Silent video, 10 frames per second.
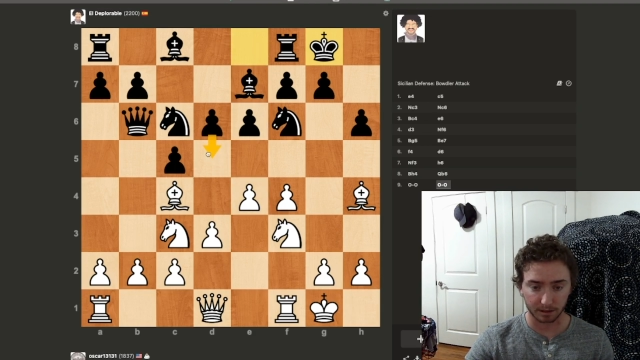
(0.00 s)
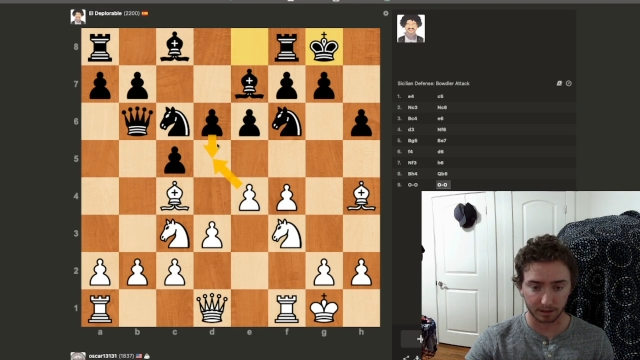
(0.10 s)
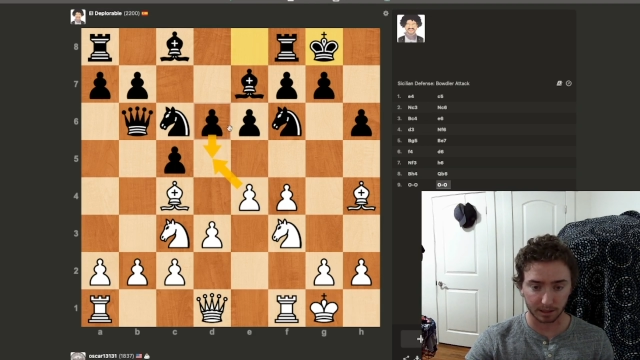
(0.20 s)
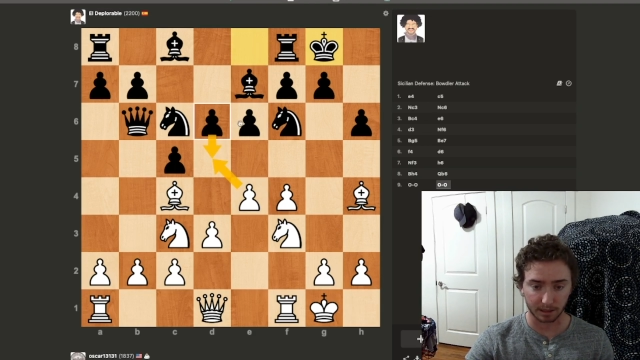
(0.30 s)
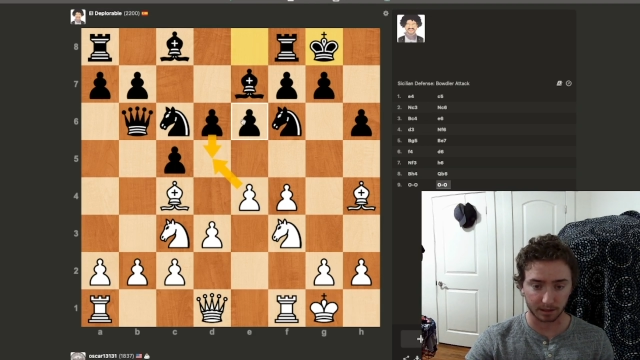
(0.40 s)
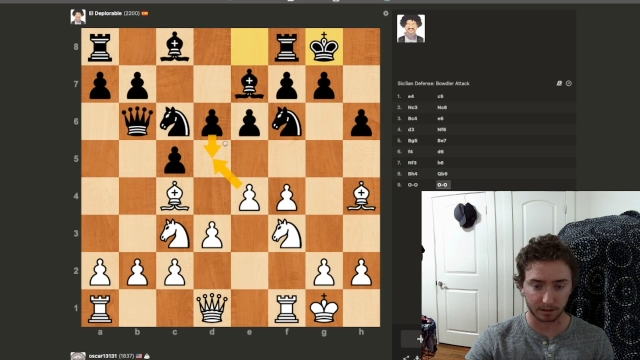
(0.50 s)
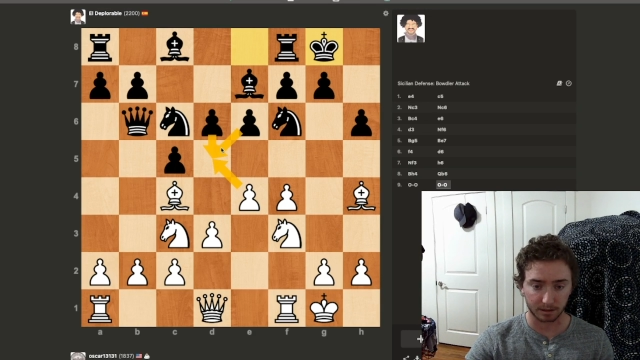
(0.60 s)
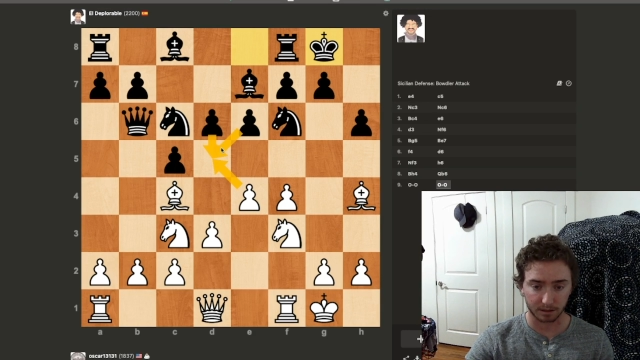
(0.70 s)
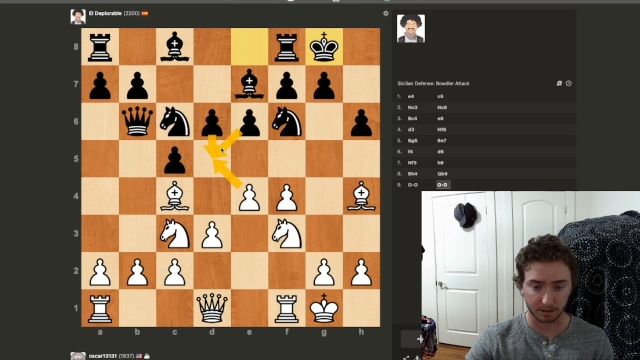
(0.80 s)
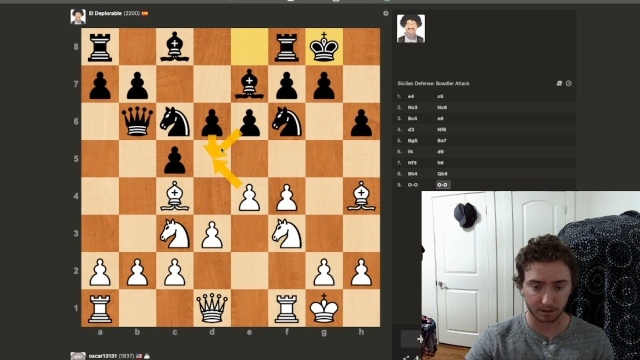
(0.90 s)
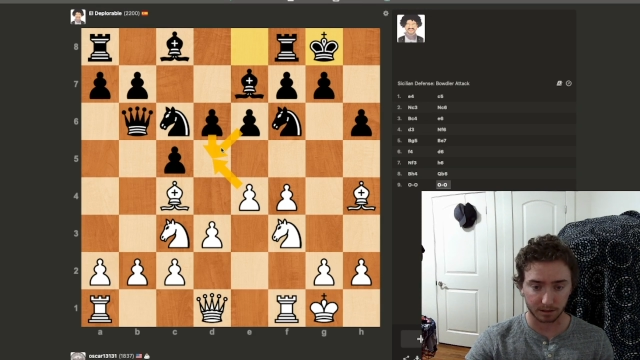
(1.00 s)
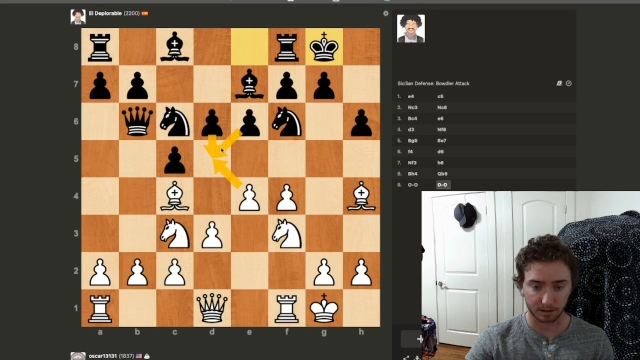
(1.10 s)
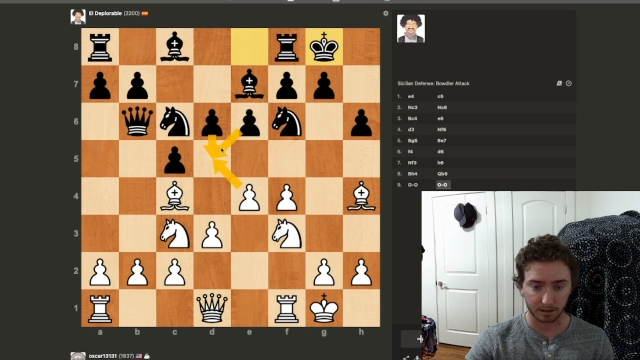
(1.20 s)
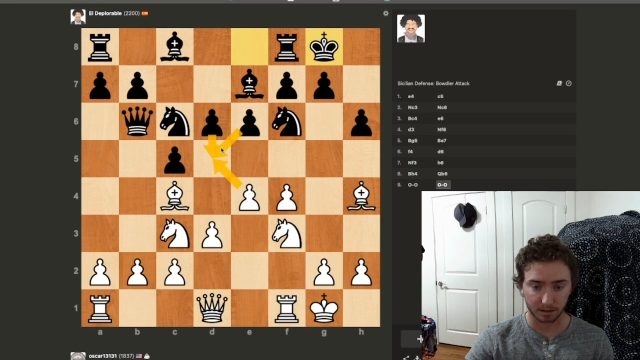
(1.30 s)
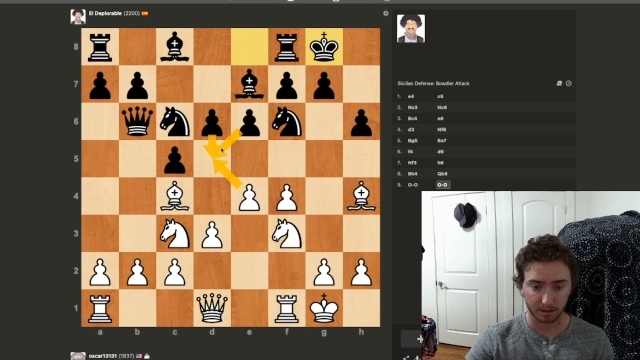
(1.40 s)
takes,
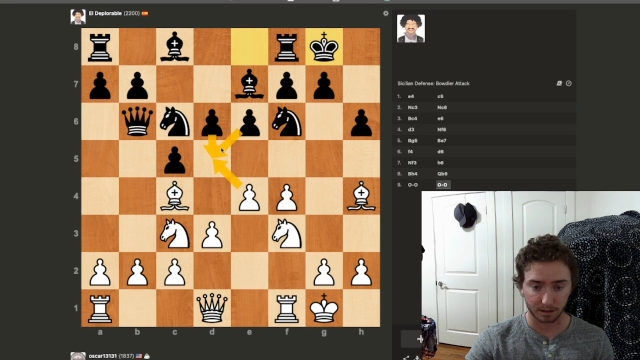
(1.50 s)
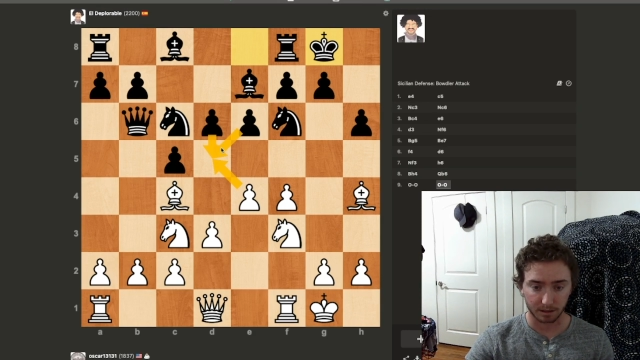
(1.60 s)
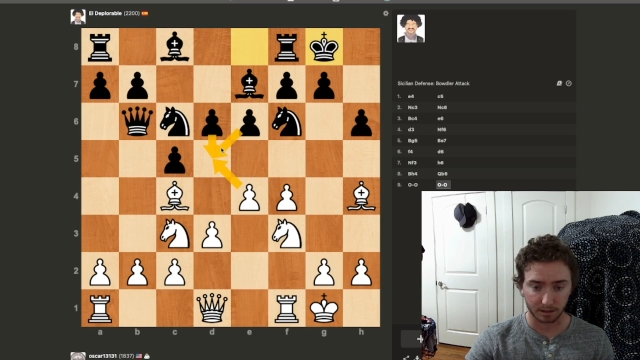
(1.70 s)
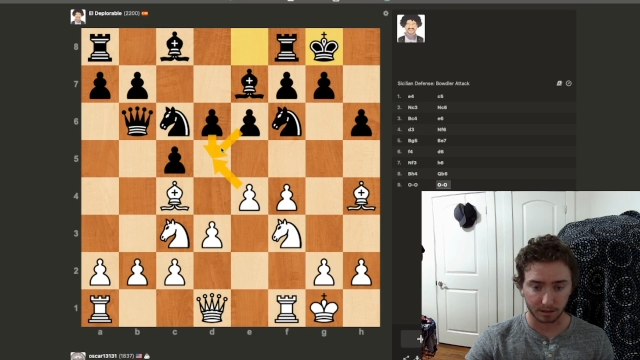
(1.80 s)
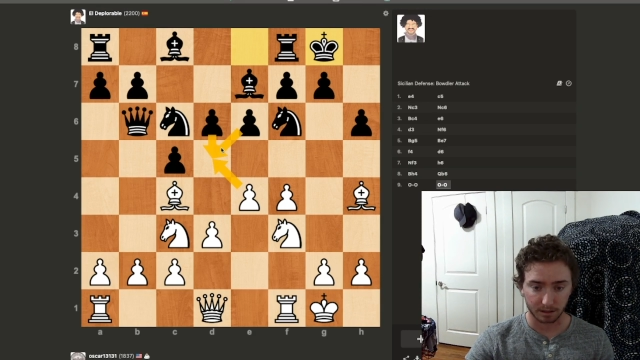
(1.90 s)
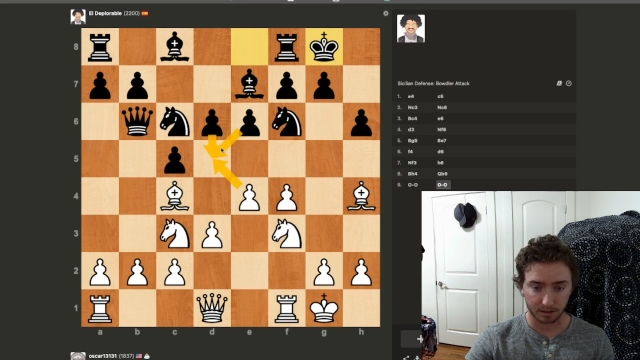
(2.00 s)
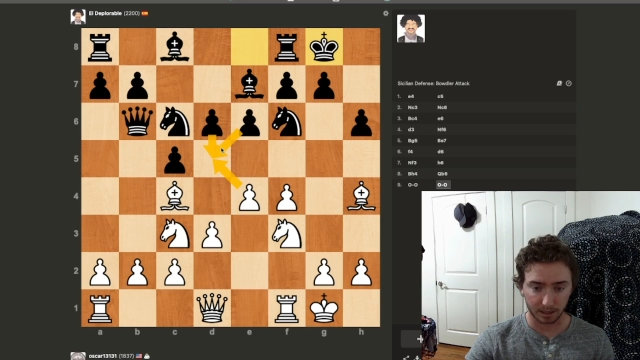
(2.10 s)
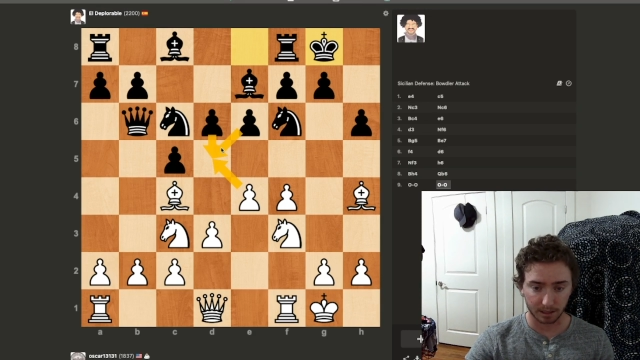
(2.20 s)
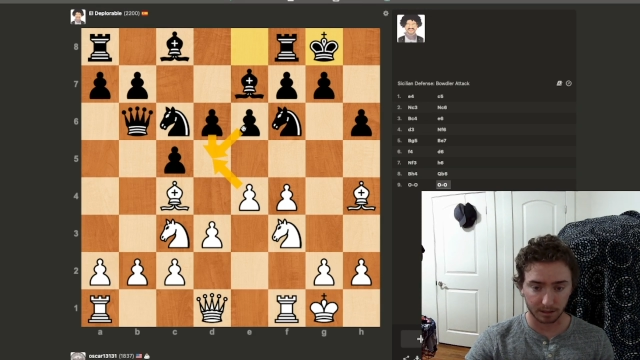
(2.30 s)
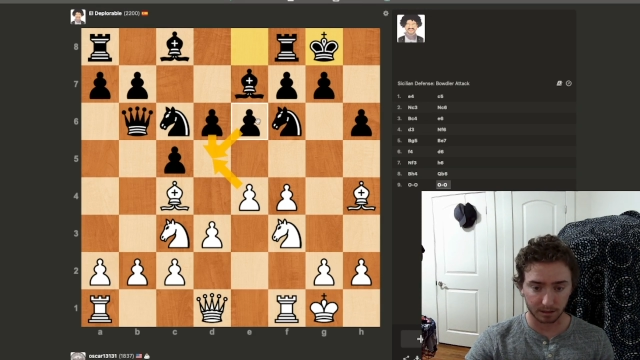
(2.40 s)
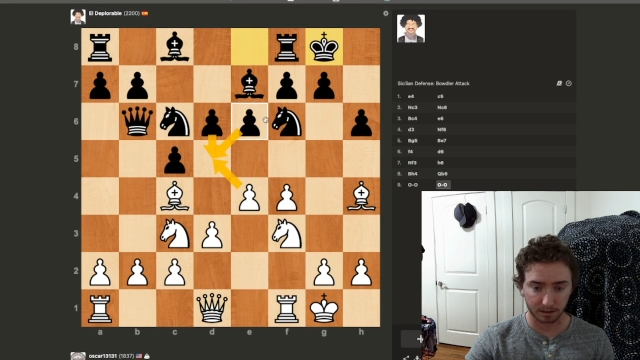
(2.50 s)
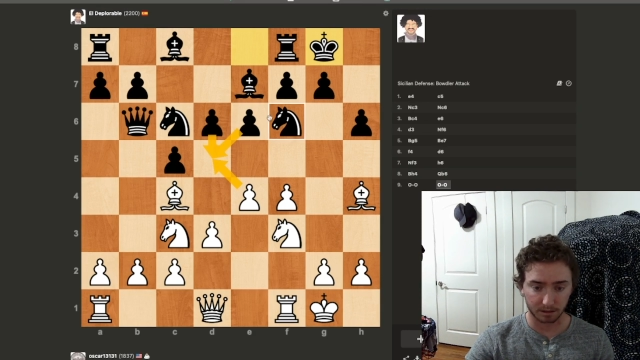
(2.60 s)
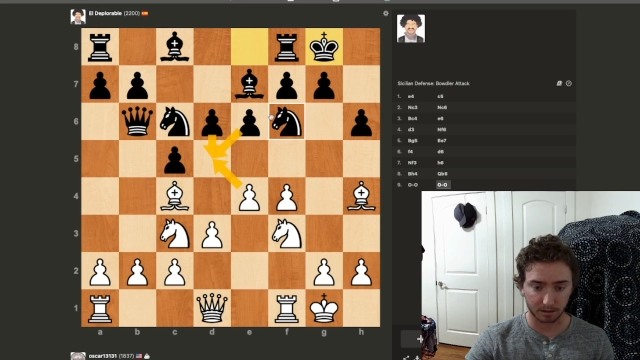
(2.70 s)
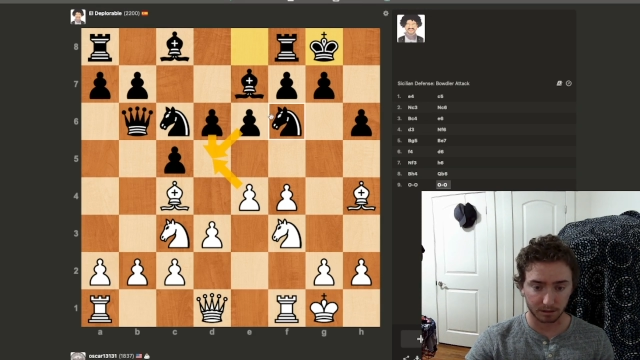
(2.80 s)
takes.